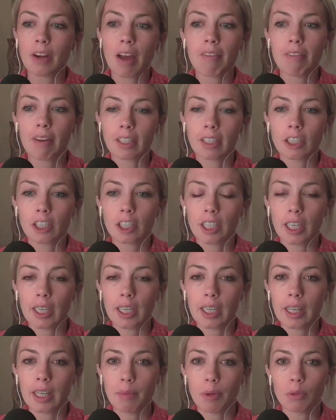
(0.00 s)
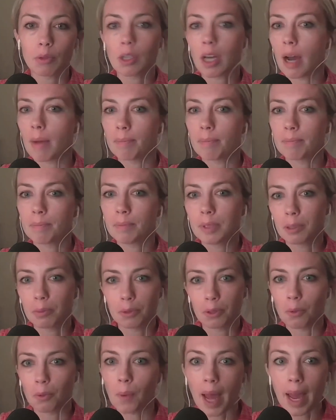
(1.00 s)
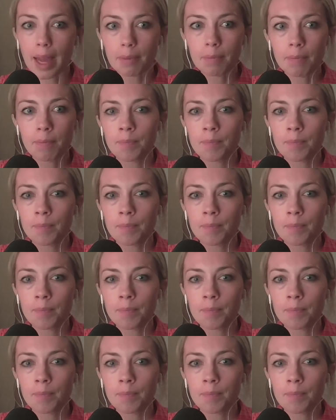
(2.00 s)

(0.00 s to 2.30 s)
not functioning in the most optimal way.